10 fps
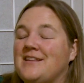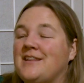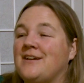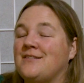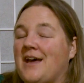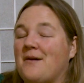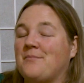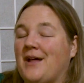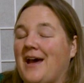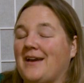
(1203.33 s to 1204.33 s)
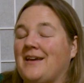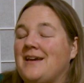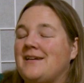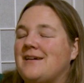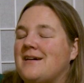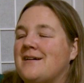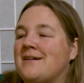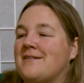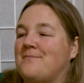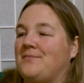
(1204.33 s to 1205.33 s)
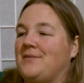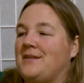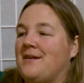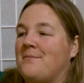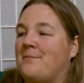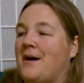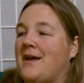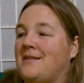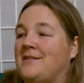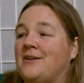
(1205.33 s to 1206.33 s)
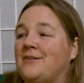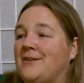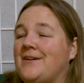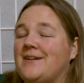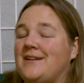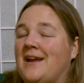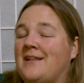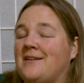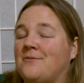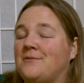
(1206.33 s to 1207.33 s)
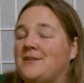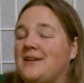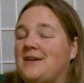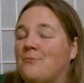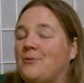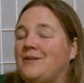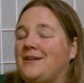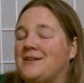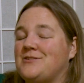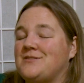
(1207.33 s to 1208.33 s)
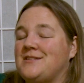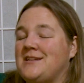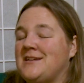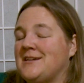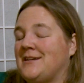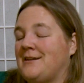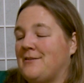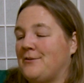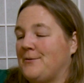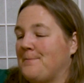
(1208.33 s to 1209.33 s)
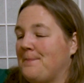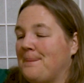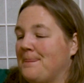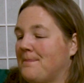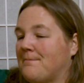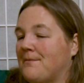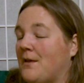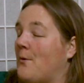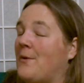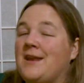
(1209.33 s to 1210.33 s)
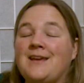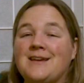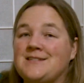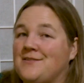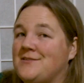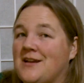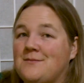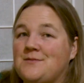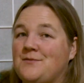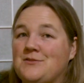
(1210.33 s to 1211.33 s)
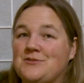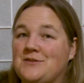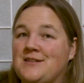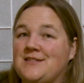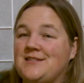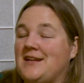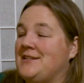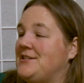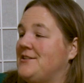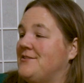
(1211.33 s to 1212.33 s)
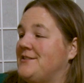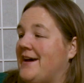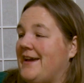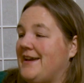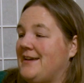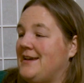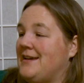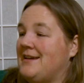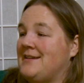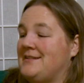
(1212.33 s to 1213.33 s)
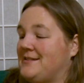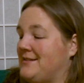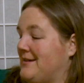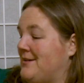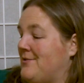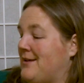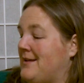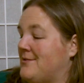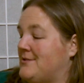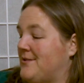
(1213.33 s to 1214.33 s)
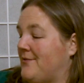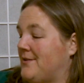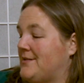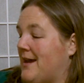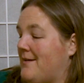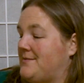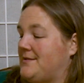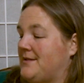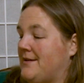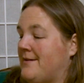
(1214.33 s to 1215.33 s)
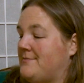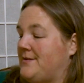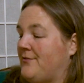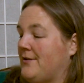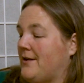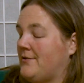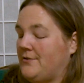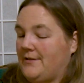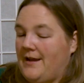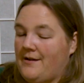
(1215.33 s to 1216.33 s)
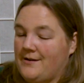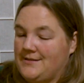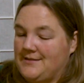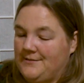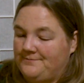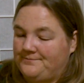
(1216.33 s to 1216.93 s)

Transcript: They're that black. But they're good and they're really, really interesting. Another way to get different types of nutrients into your diet is, eating those different types, different colored carrots.